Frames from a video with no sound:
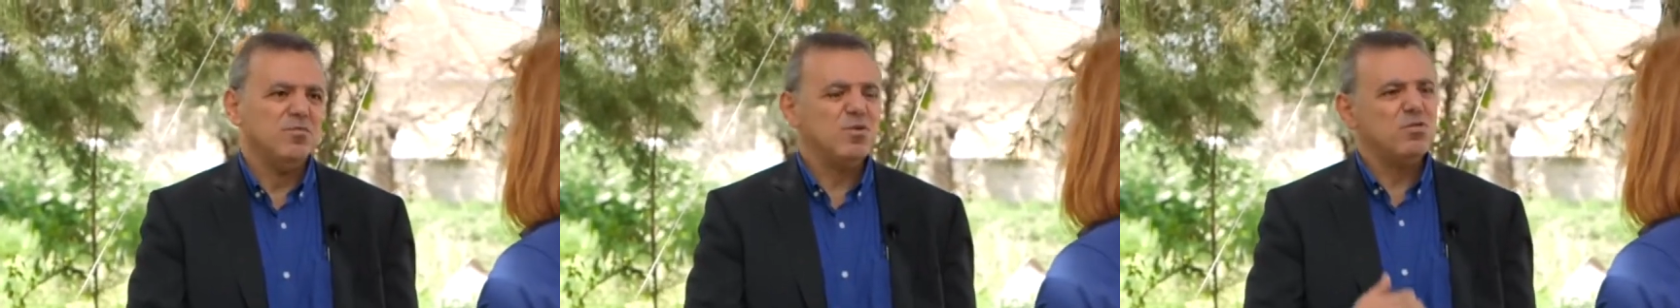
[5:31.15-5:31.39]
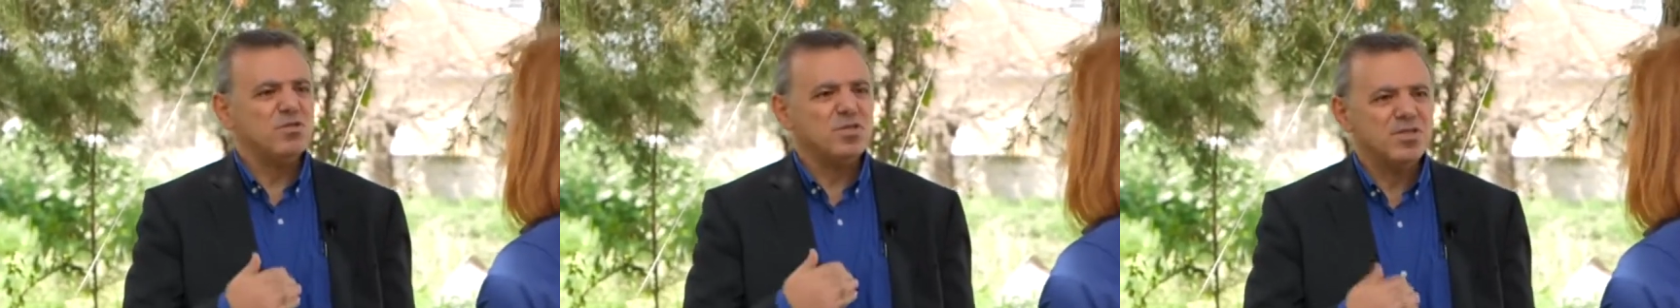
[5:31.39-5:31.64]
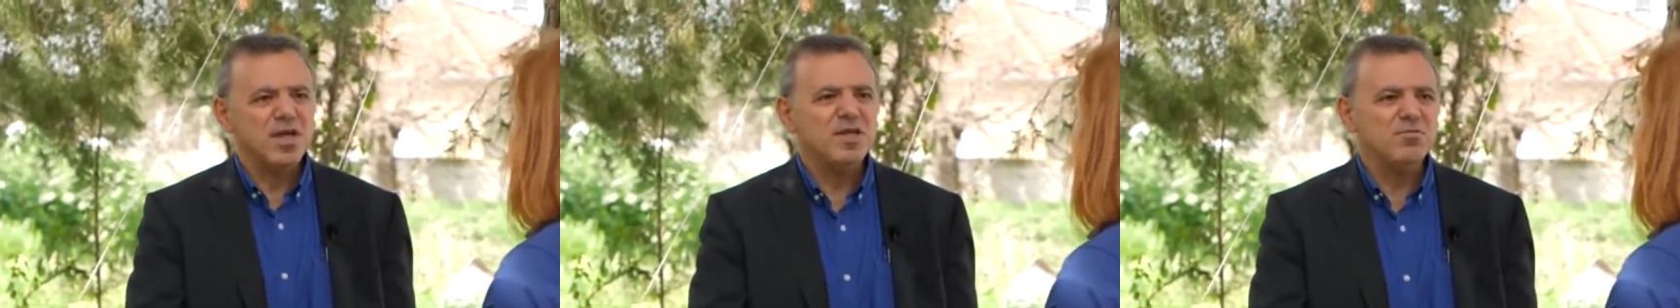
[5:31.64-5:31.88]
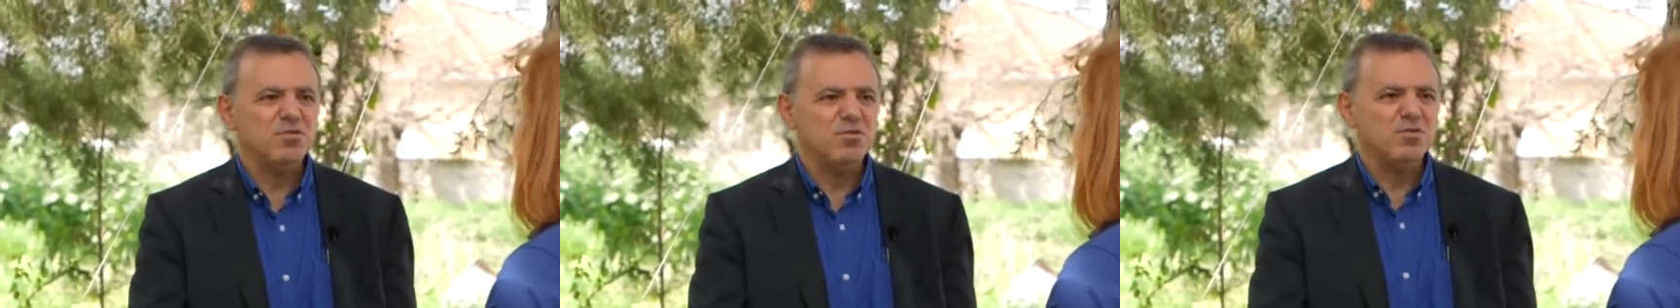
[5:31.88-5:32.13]
because
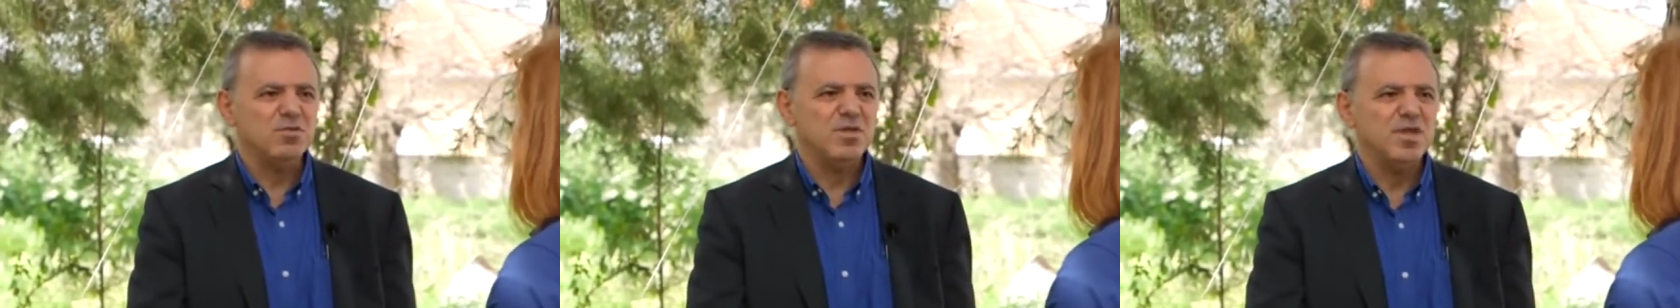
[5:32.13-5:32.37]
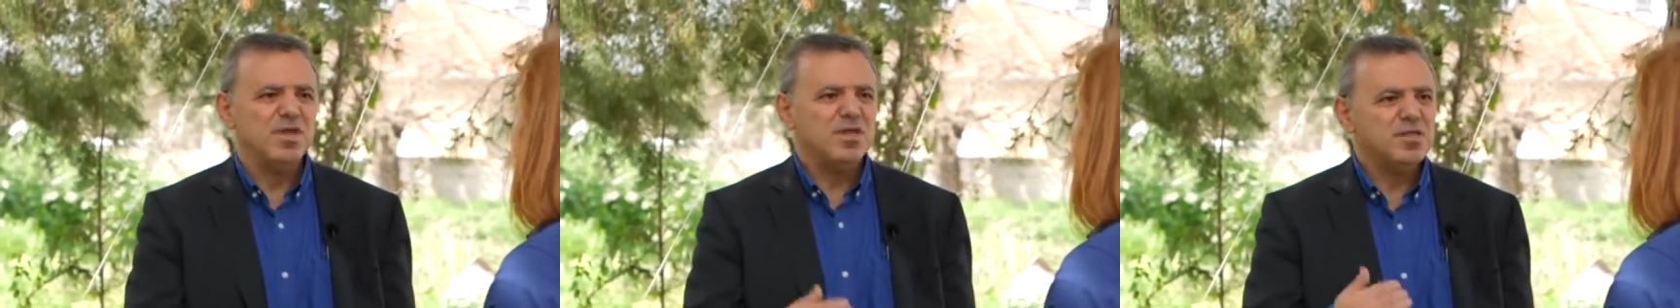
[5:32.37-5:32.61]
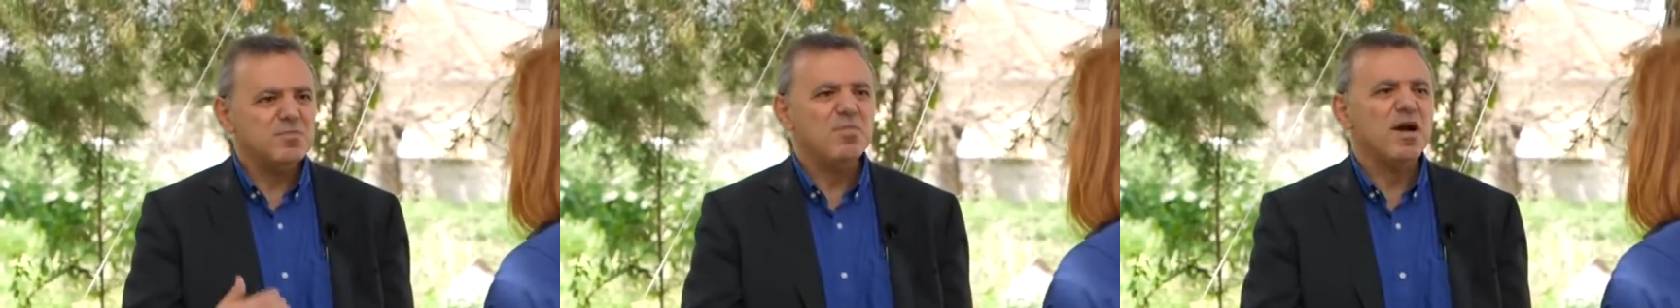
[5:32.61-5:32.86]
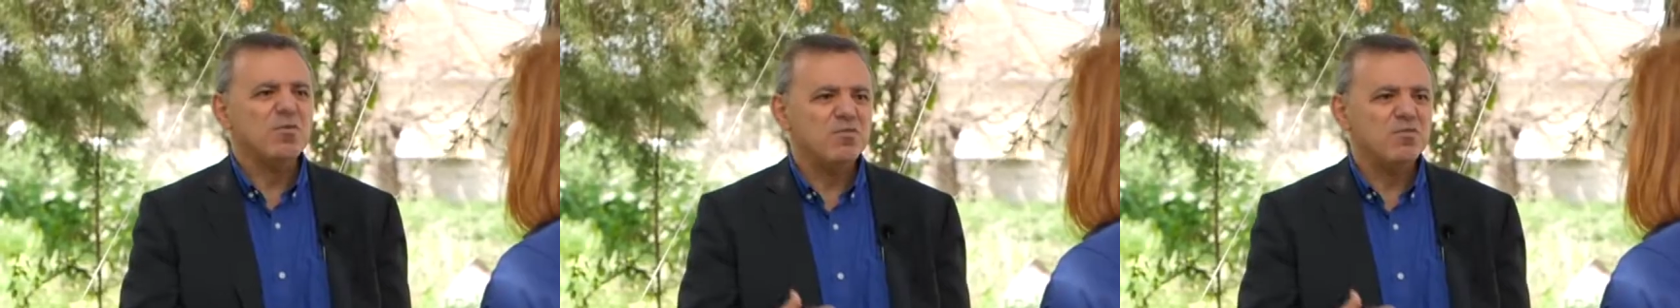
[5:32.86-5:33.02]
Cyprus, it's part